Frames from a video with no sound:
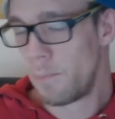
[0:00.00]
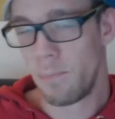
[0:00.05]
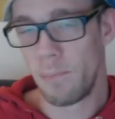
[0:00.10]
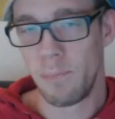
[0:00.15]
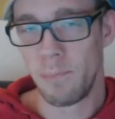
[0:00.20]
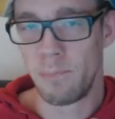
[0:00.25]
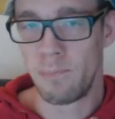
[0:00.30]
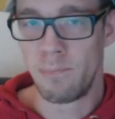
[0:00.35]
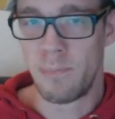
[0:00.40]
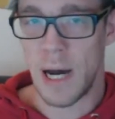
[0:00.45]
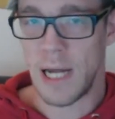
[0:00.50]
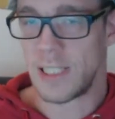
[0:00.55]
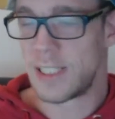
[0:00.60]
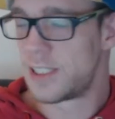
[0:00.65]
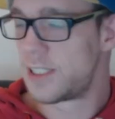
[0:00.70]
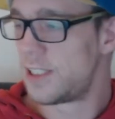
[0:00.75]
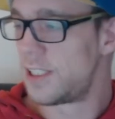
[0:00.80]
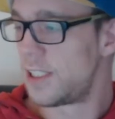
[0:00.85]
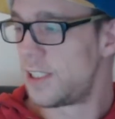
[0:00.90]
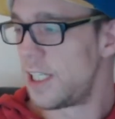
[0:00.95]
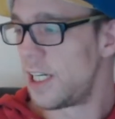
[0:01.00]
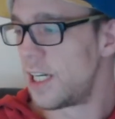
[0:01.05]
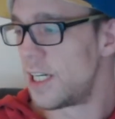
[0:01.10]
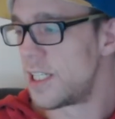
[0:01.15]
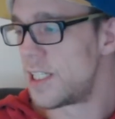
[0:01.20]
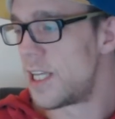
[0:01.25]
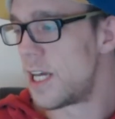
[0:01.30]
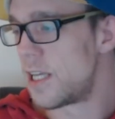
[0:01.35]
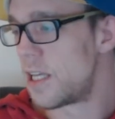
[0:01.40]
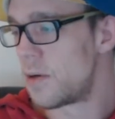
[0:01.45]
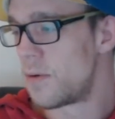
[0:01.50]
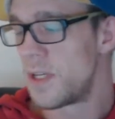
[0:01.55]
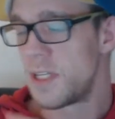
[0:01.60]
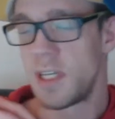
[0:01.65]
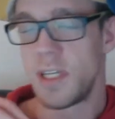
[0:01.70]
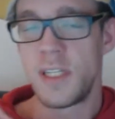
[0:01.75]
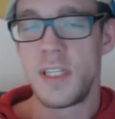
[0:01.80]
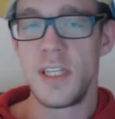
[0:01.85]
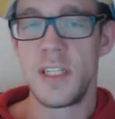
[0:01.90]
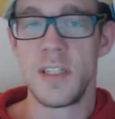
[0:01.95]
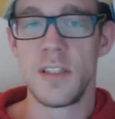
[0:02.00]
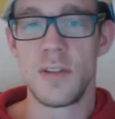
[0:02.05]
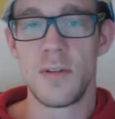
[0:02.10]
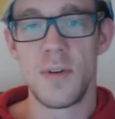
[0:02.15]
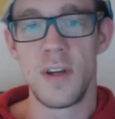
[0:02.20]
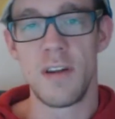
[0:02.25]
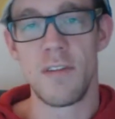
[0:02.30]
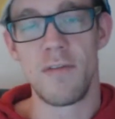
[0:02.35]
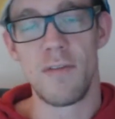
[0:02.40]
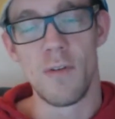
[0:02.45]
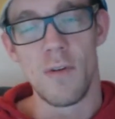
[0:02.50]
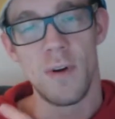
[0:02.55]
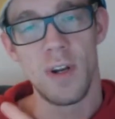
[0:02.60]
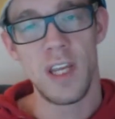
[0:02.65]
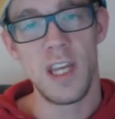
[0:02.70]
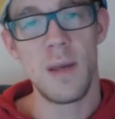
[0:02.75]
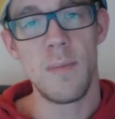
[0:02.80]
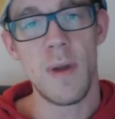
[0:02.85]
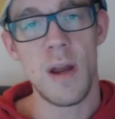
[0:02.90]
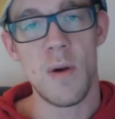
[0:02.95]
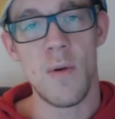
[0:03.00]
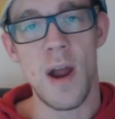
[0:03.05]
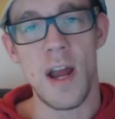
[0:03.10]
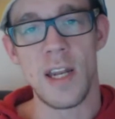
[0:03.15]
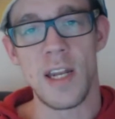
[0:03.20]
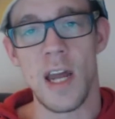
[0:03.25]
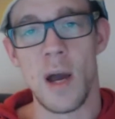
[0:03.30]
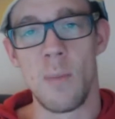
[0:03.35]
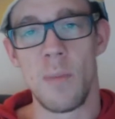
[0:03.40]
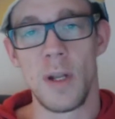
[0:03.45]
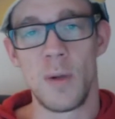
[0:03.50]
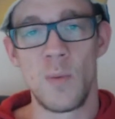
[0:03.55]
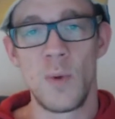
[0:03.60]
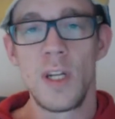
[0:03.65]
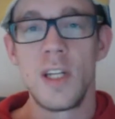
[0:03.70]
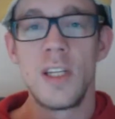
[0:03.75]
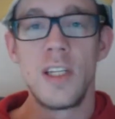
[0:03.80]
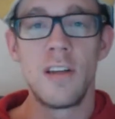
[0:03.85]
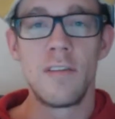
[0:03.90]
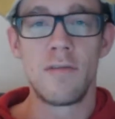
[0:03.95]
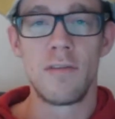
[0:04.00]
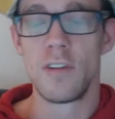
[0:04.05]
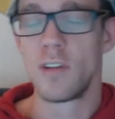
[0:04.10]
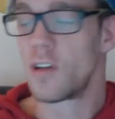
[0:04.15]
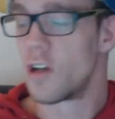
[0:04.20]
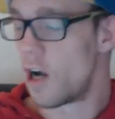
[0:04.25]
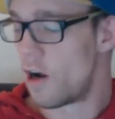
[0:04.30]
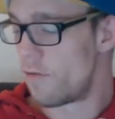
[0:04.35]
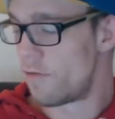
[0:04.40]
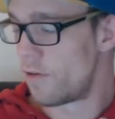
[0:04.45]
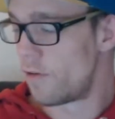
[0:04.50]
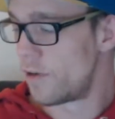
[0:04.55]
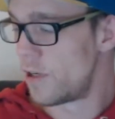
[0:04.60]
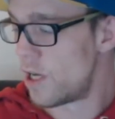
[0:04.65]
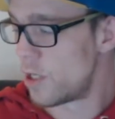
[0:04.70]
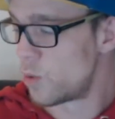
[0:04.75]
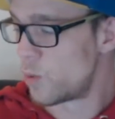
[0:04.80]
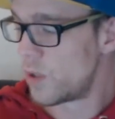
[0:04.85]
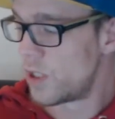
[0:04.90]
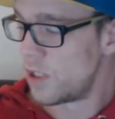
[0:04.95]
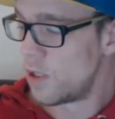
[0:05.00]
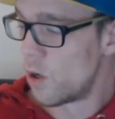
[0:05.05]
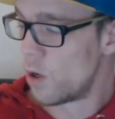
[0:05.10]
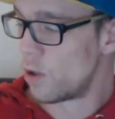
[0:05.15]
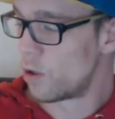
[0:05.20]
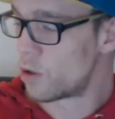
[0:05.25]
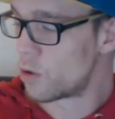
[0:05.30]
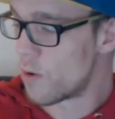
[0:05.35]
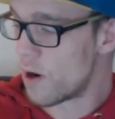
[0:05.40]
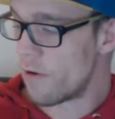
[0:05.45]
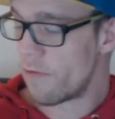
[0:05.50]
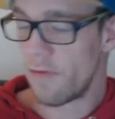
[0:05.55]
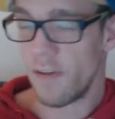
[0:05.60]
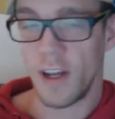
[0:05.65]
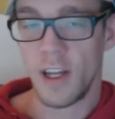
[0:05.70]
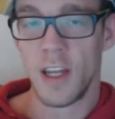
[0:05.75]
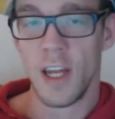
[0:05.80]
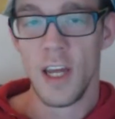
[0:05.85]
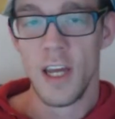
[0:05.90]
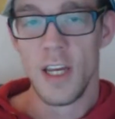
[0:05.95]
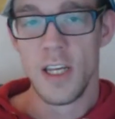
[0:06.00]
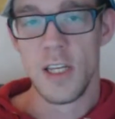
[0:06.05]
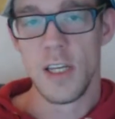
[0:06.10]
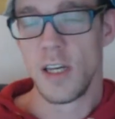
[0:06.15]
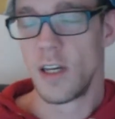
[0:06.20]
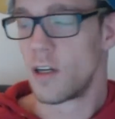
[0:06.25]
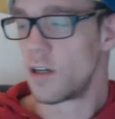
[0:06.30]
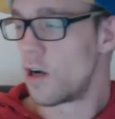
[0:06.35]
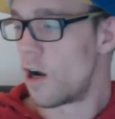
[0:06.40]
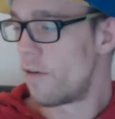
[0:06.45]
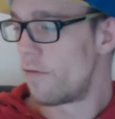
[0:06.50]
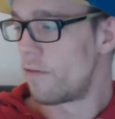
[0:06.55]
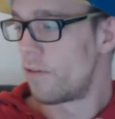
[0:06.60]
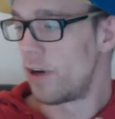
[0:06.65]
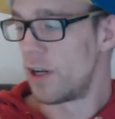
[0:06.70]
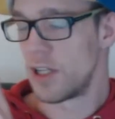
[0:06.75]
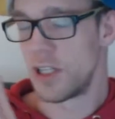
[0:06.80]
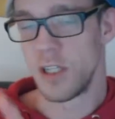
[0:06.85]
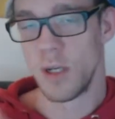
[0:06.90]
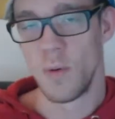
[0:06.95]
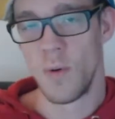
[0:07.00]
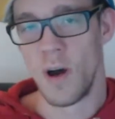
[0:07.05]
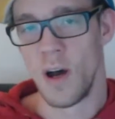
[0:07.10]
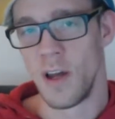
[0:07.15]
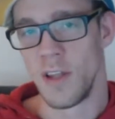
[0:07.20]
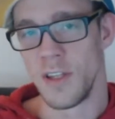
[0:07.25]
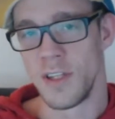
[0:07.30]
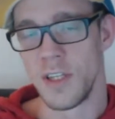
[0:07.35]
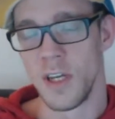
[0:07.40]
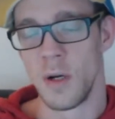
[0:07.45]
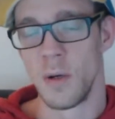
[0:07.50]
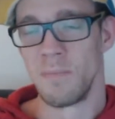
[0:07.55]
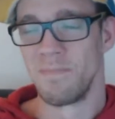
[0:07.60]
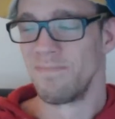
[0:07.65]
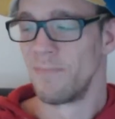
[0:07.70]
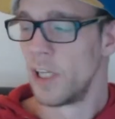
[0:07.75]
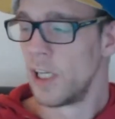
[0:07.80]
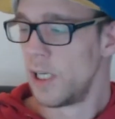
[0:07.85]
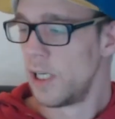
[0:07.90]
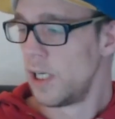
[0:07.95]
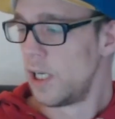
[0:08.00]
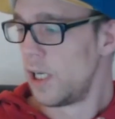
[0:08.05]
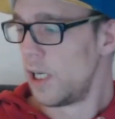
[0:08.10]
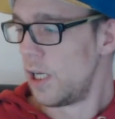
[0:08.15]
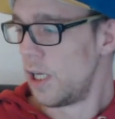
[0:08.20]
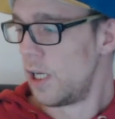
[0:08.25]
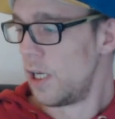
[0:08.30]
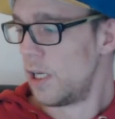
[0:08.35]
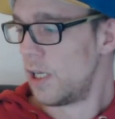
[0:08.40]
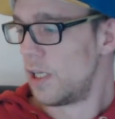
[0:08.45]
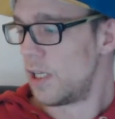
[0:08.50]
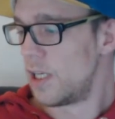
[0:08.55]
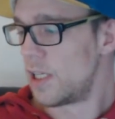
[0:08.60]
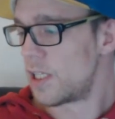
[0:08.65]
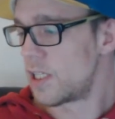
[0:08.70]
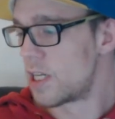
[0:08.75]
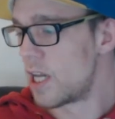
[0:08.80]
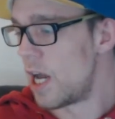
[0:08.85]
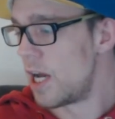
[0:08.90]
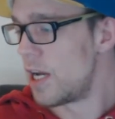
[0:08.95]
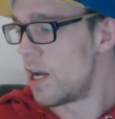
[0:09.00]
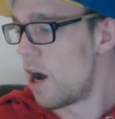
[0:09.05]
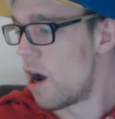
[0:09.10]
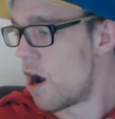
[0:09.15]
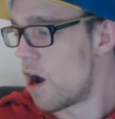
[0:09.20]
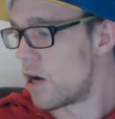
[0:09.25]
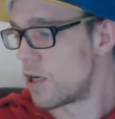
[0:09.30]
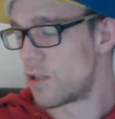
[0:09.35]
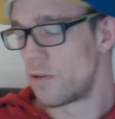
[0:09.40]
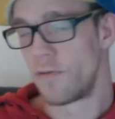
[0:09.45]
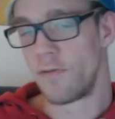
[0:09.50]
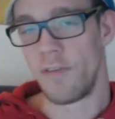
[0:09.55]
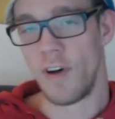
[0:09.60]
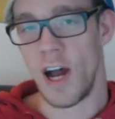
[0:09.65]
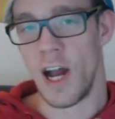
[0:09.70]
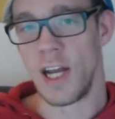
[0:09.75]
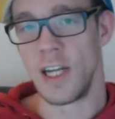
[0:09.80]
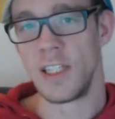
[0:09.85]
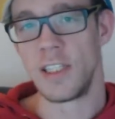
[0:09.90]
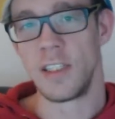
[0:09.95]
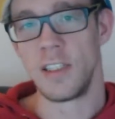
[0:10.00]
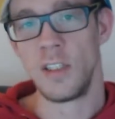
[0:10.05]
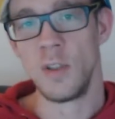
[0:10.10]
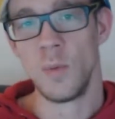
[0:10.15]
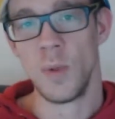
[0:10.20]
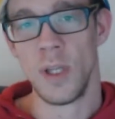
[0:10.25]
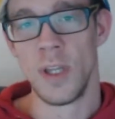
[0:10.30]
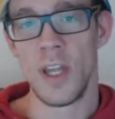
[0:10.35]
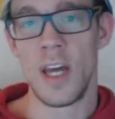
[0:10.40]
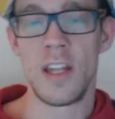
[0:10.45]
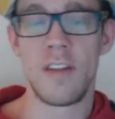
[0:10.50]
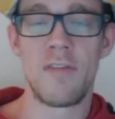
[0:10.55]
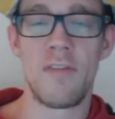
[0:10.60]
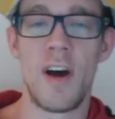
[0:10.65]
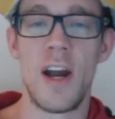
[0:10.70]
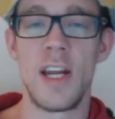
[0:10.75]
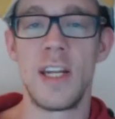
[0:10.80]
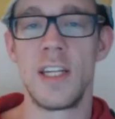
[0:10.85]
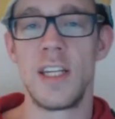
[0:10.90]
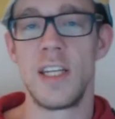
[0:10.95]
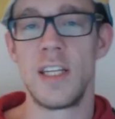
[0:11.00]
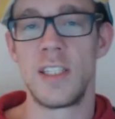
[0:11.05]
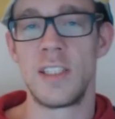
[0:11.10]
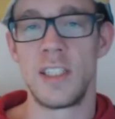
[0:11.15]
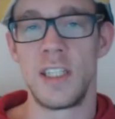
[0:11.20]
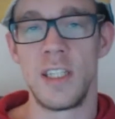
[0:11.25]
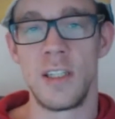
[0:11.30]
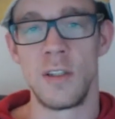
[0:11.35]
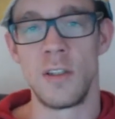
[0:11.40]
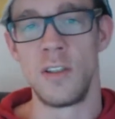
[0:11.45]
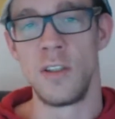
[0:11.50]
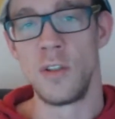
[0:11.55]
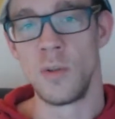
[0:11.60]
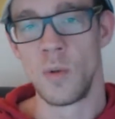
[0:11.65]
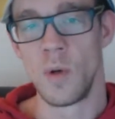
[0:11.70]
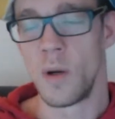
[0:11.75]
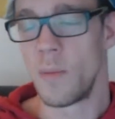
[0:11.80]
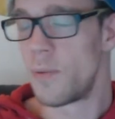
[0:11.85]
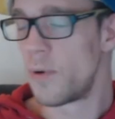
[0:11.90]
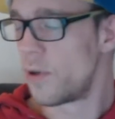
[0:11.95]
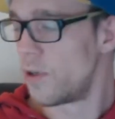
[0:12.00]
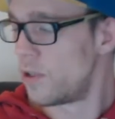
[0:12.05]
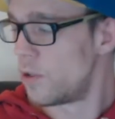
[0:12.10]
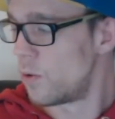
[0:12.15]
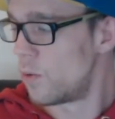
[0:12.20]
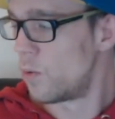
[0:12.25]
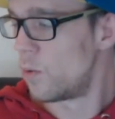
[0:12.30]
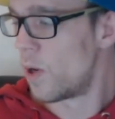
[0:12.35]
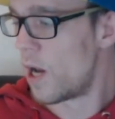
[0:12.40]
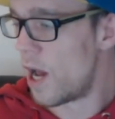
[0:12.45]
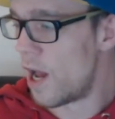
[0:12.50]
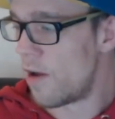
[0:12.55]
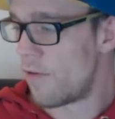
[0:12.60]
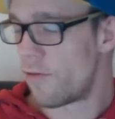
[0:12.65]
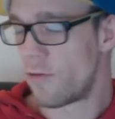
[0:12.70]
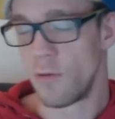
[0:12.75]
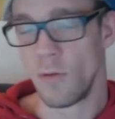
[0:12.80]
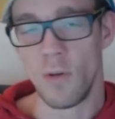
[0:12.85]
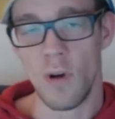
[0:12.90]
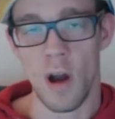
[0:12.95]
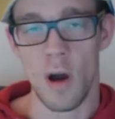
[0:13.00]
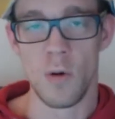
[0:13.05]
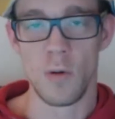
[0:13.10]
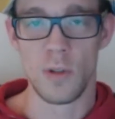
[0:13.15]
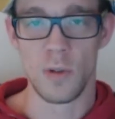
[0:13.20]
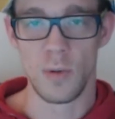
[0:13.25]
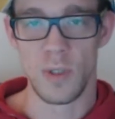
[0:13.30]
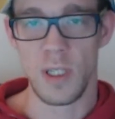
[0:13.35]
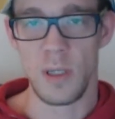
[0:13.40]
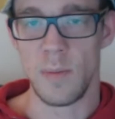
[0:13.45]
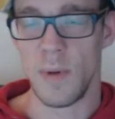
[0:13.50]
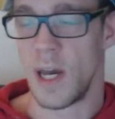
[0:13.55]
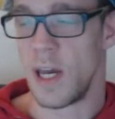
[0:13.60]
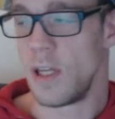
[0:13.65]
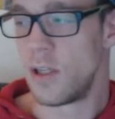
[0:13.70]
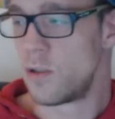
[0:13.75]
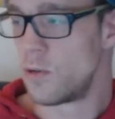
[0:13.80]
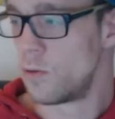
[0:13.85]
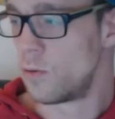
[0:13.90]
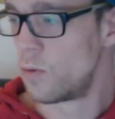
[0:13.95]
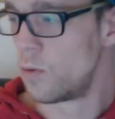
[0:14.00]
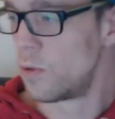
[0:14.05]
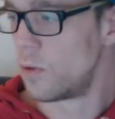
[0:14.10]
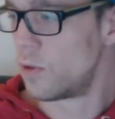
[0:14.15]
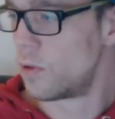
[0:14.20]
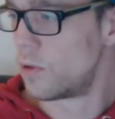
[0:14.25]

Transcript: But the thing is that there is a Season 3 and 4 on eBay right now, but with a different cover, not with the holographic cover and so on. So it's kind of hard to find. You will not find this in Europe. You have to go to eBay to